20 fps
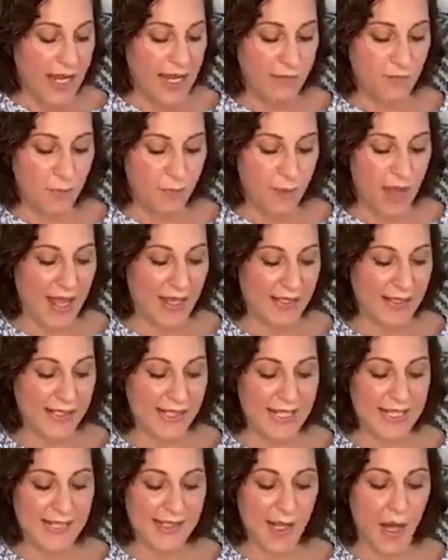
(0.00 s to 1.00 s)
He
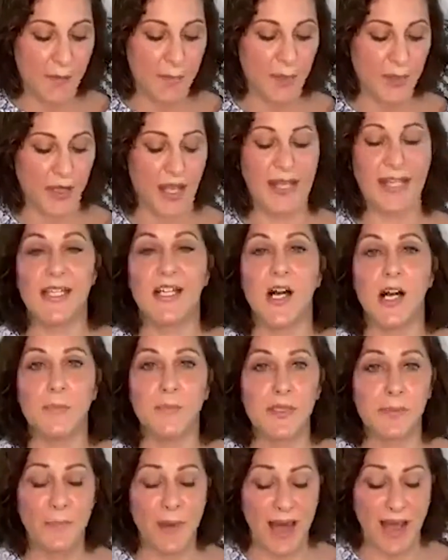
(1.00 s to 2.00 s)
repents, he's humble, and he
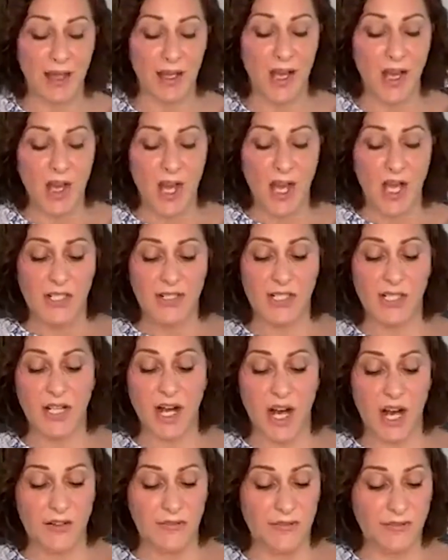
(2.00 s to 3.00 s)
comes back to
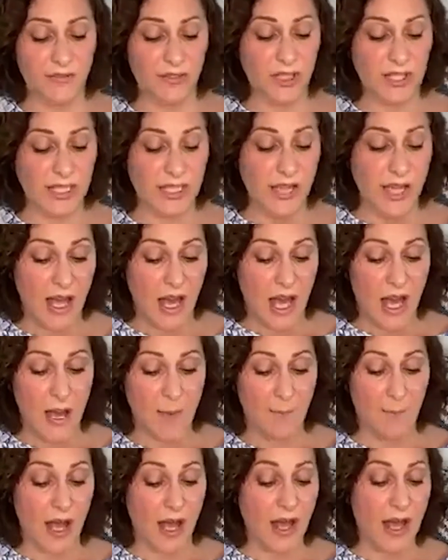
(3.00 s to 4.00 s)
God fully.
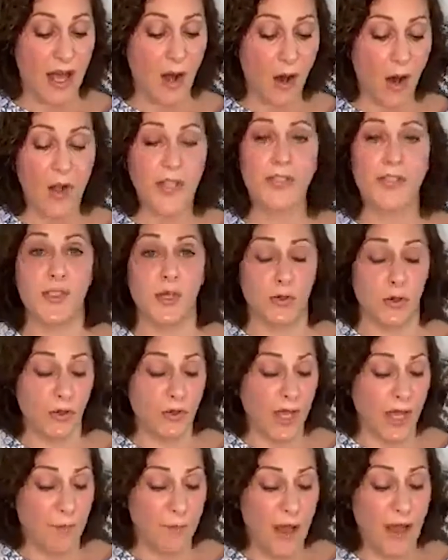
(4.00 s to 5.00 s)
Also,
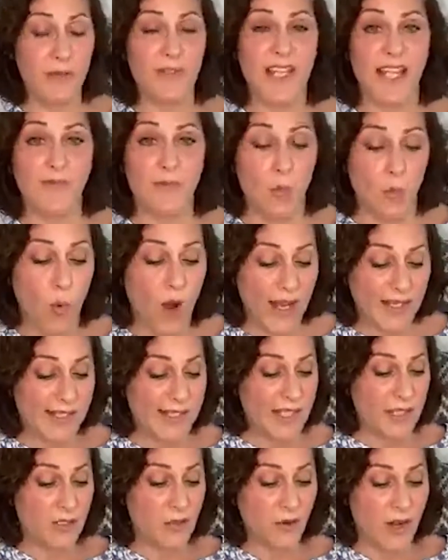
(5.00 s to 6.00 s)
about David, why
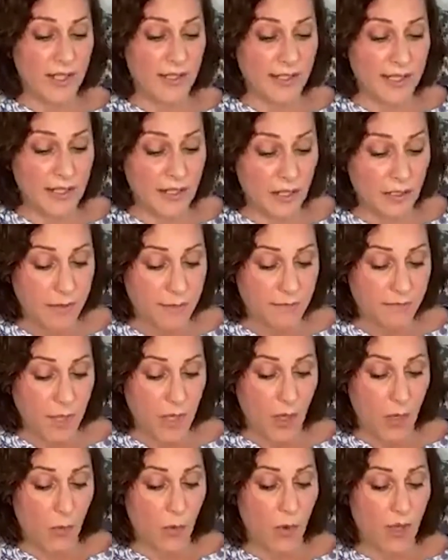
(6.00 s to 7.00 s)
is he a great leader?
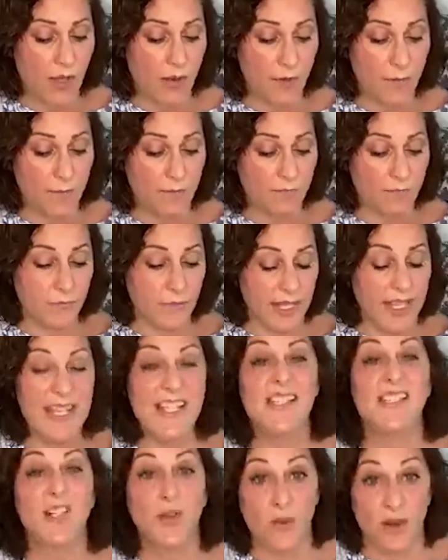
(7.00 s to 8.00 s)
Well,
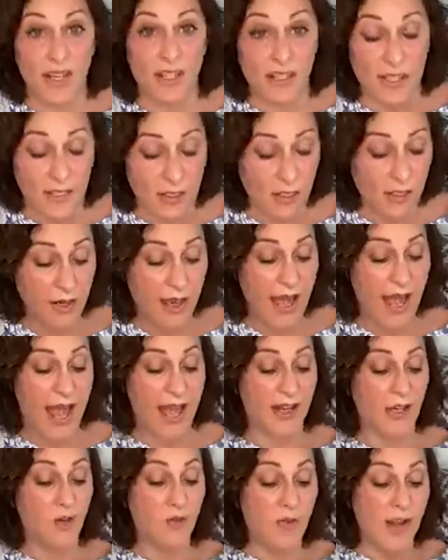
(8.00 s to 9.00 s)
he is a great leader,
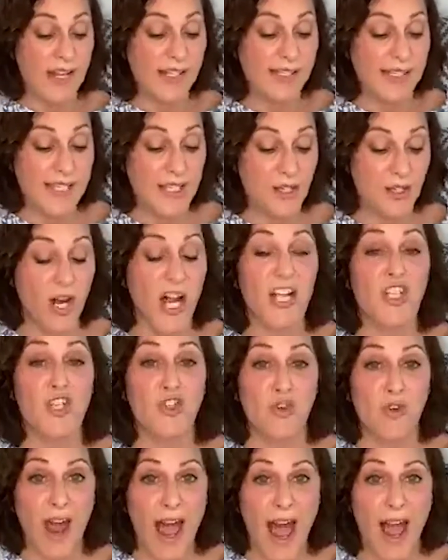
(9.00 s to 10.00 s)
and a great leader
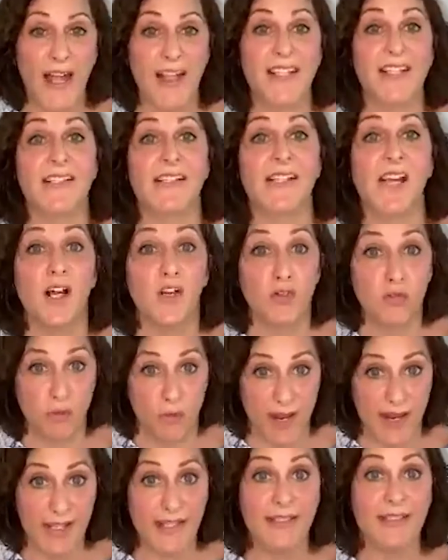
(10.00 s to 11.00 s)
attracts
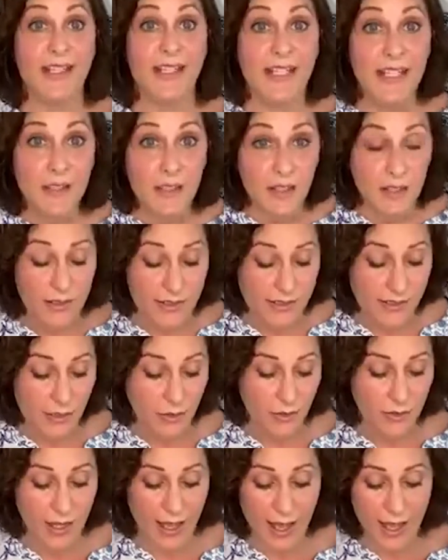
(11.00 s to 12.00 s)
great
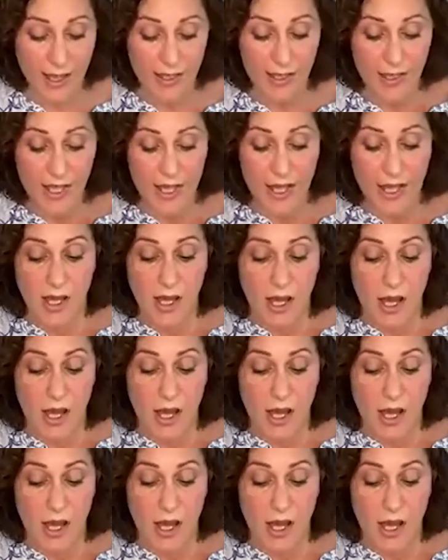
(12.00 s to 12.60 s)
leaders, okay?